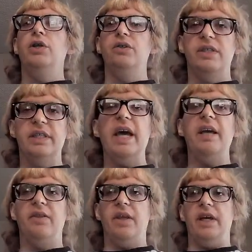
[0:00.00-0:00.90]
to say
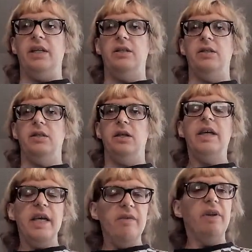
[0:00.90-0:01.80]
things,
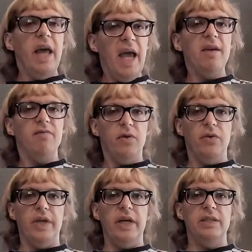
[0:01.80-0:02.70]
even hateful
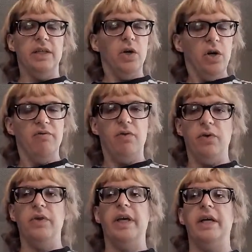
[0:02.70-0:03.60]
things and
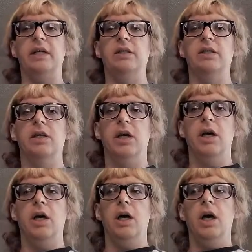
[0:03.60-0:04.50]
hurtful things,
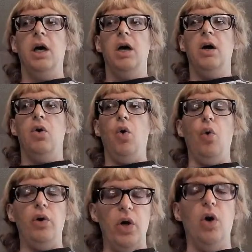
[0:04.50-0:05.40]

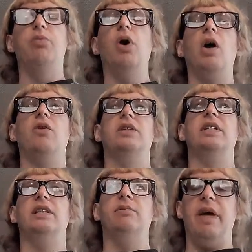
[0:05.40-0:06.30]
or no progress
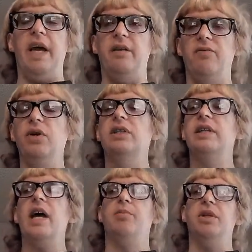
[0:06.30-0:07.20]
gets made. For
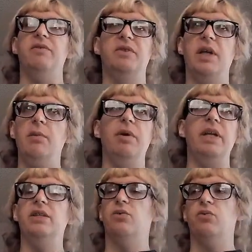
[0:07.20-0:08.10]
example, if
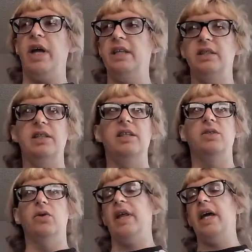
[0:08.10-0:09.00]
somebody's
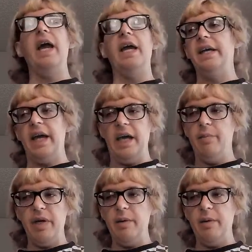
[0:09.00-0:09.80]
racist or they hate gay